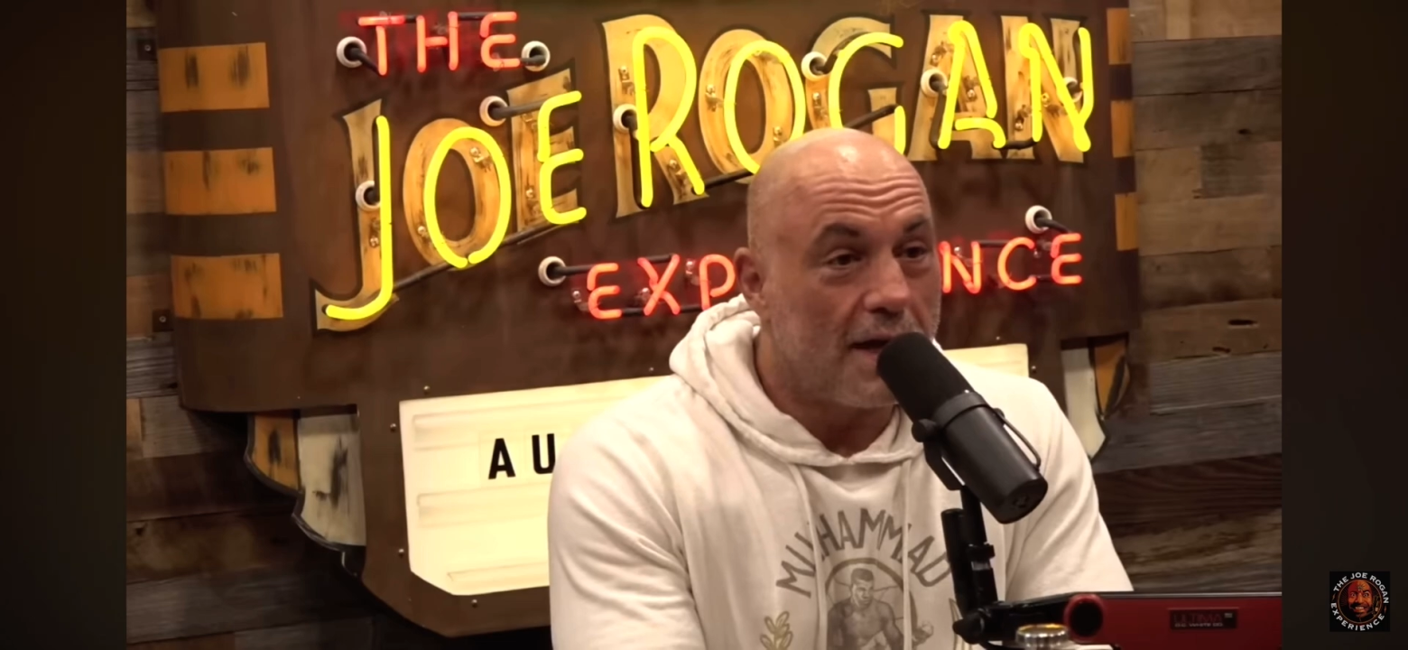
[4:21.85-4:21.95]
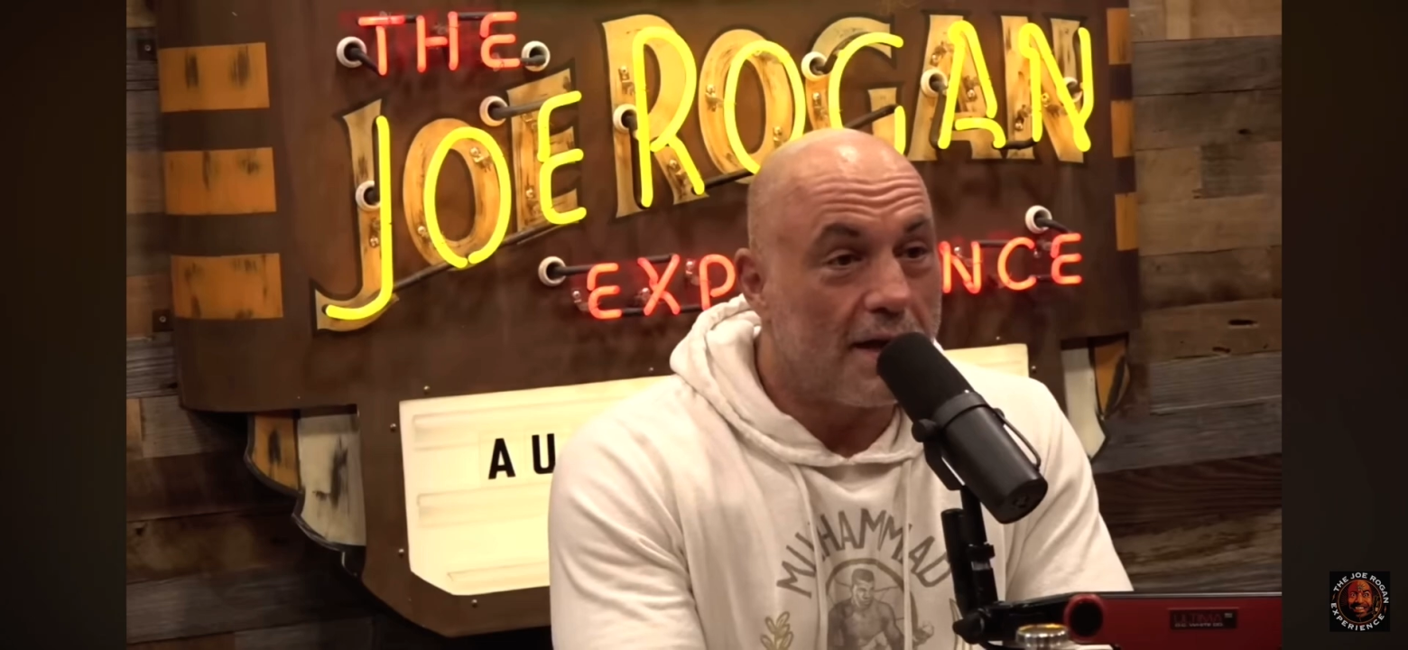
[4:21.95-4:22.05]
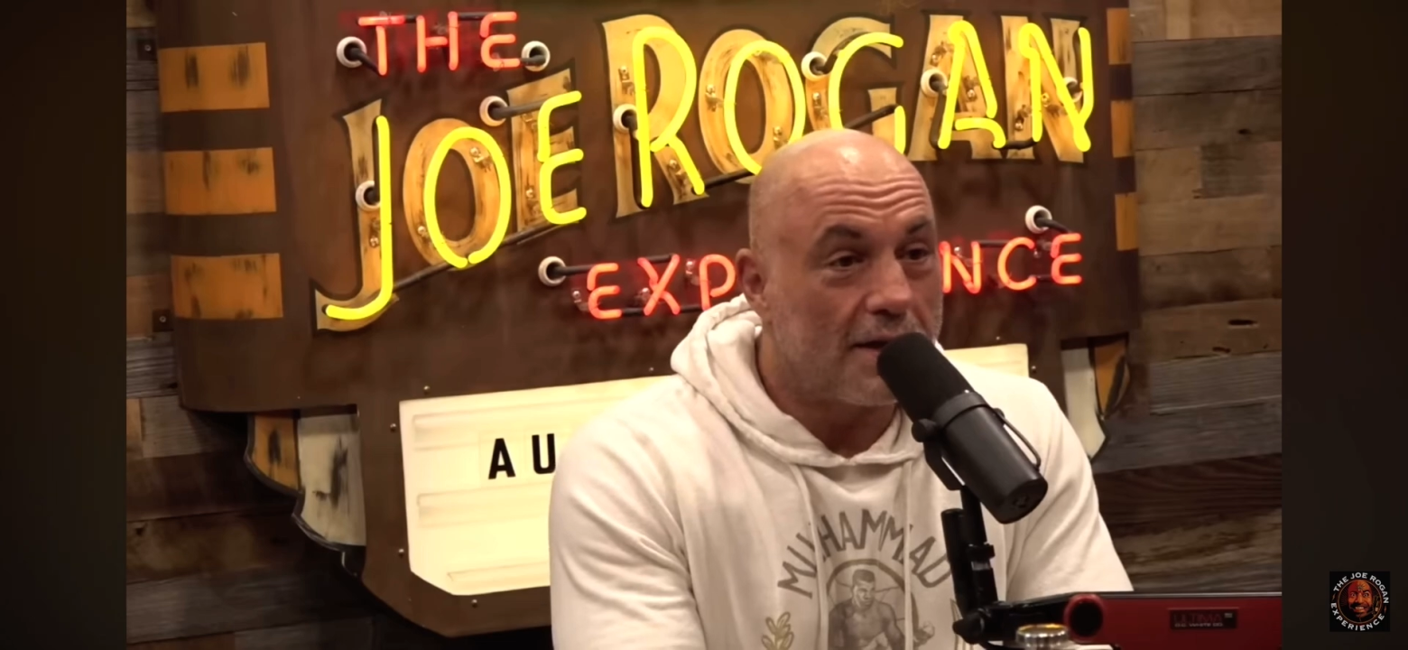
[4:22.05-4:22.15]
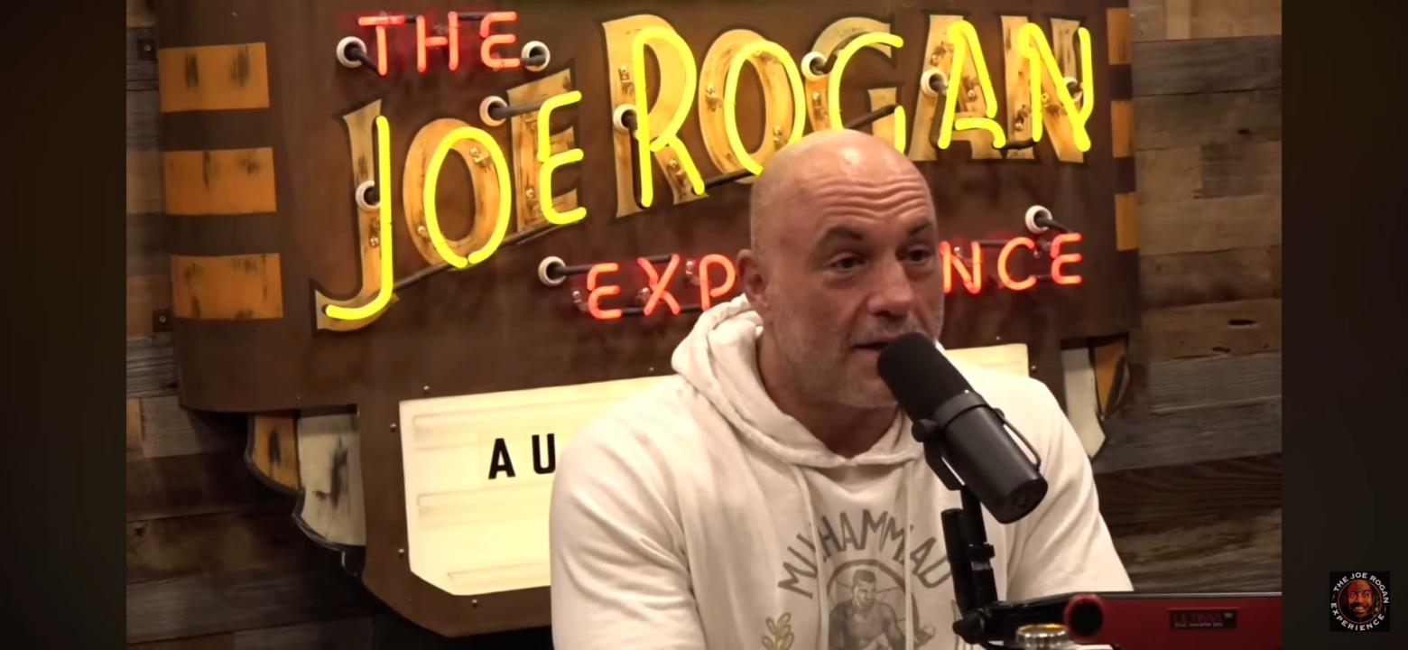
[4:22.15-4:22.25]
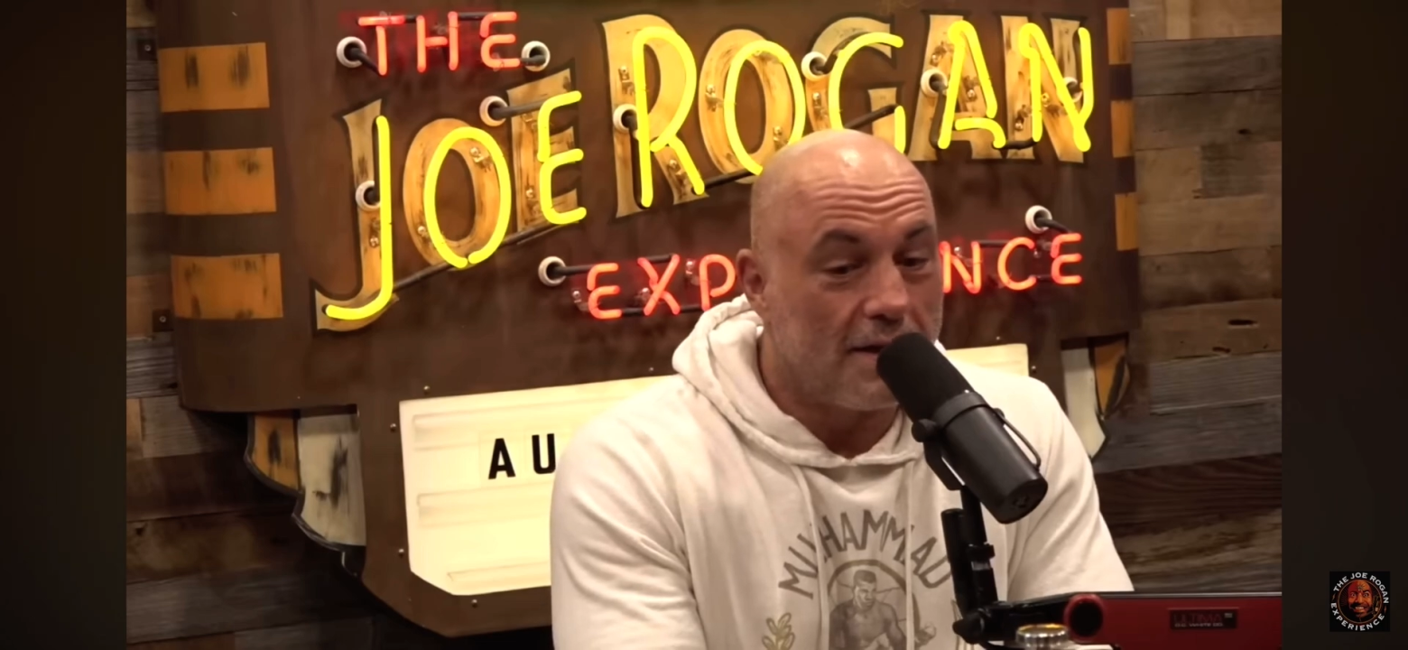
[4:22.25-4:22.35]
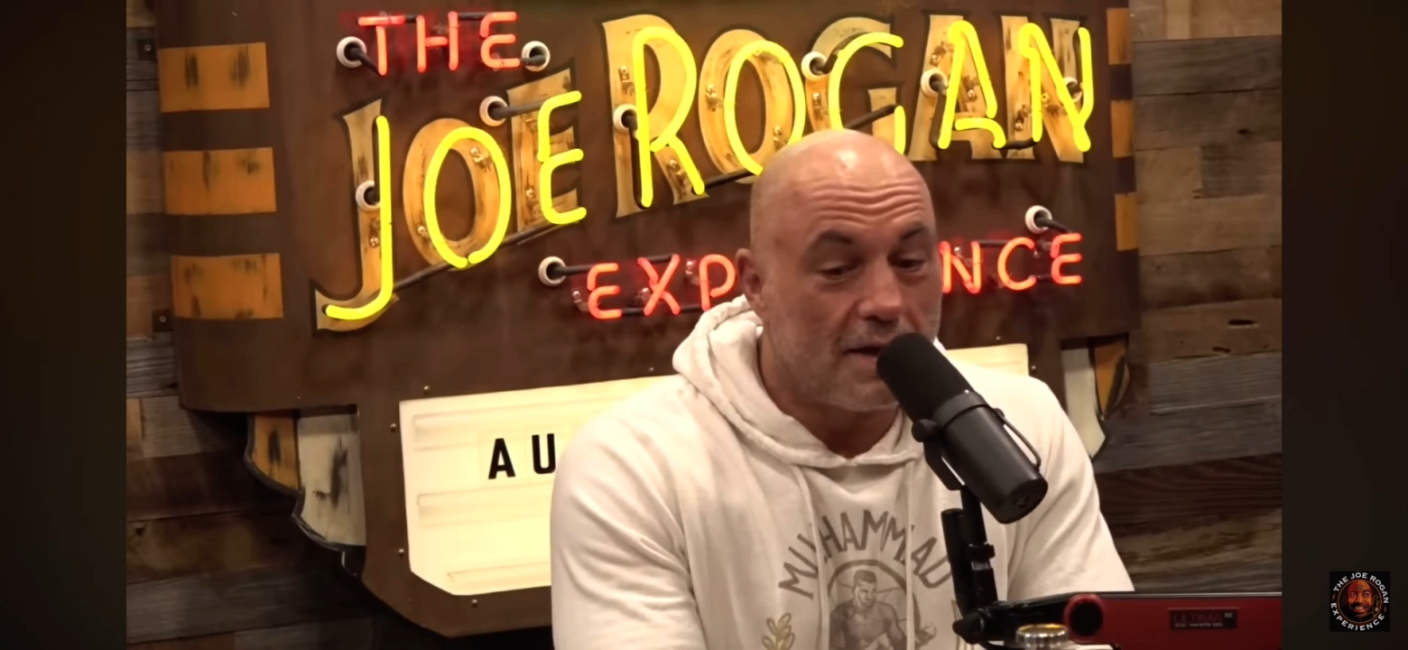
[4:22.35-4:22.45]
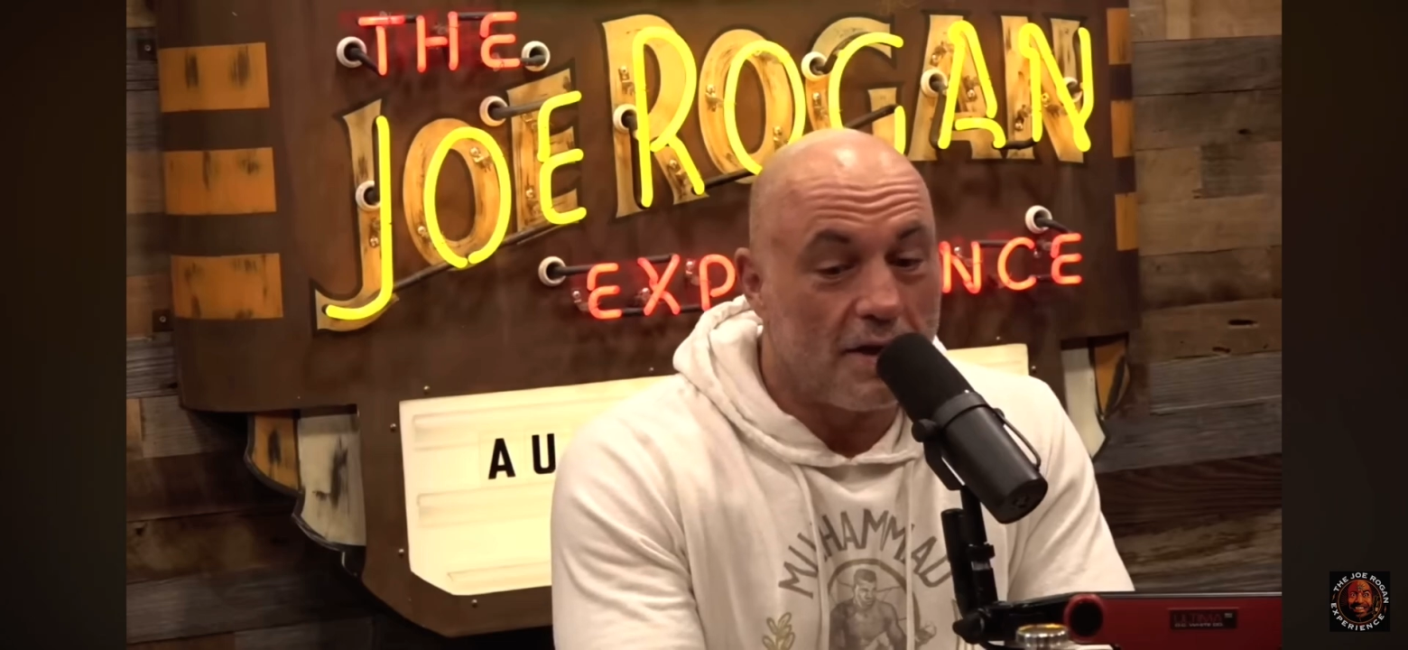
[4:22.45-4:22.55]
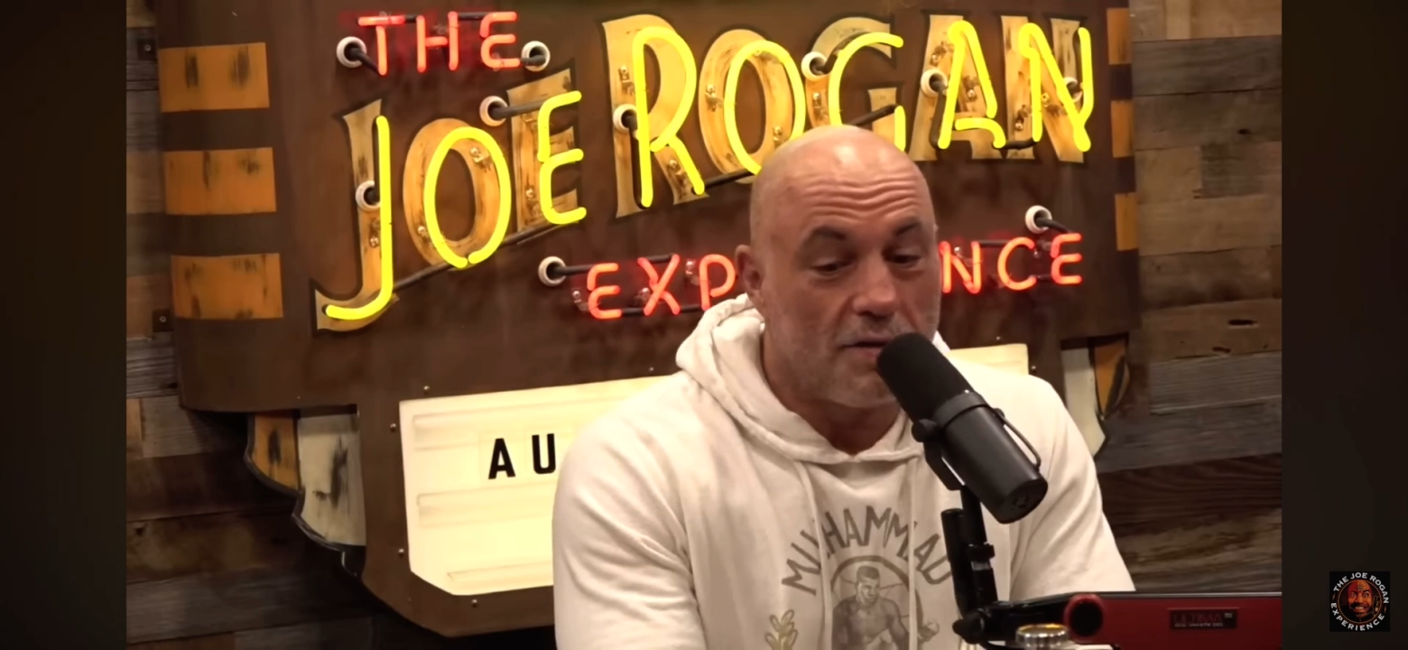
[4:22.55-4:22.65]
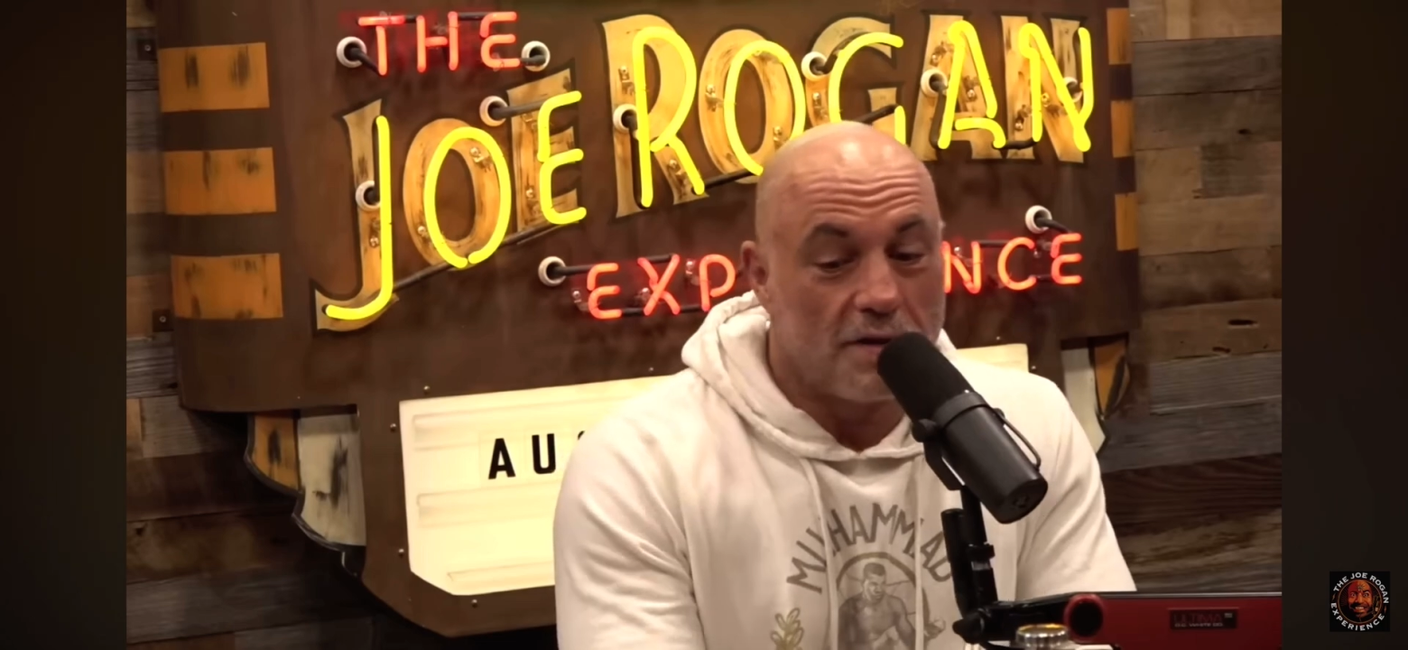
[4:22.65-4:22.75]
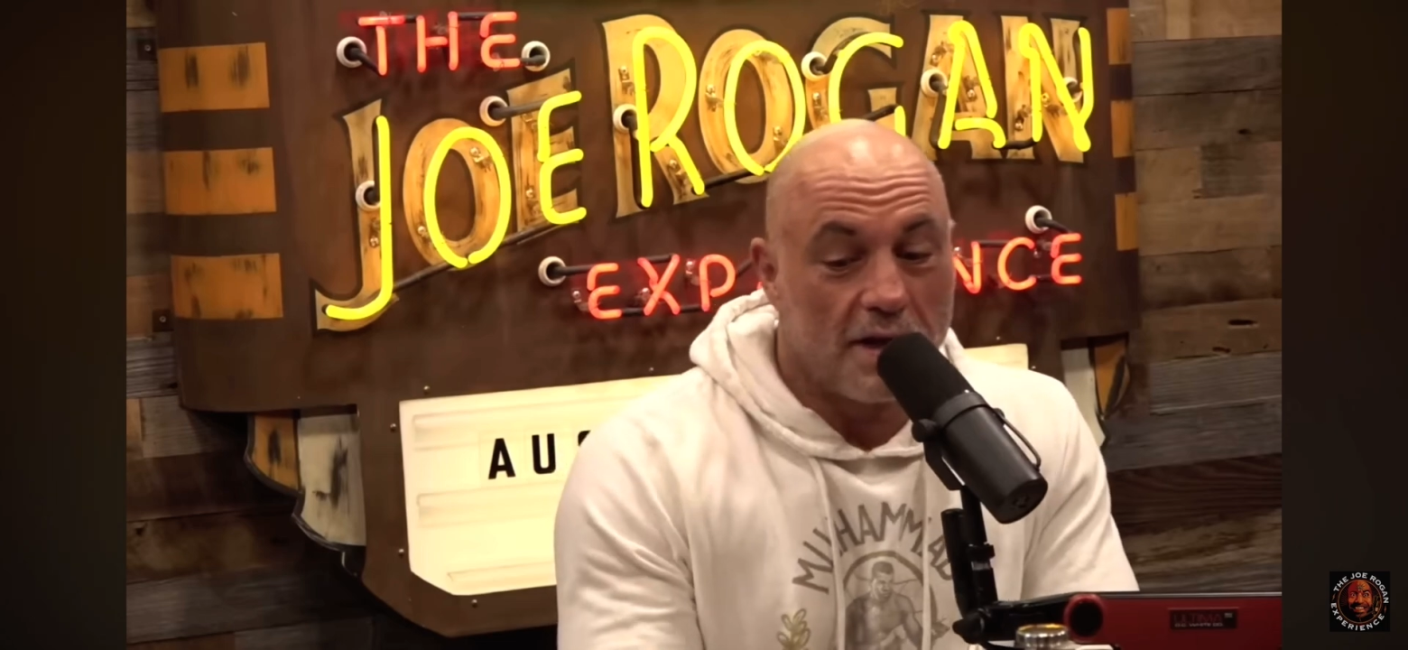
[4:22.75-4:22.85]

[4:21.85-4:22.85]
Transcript: use the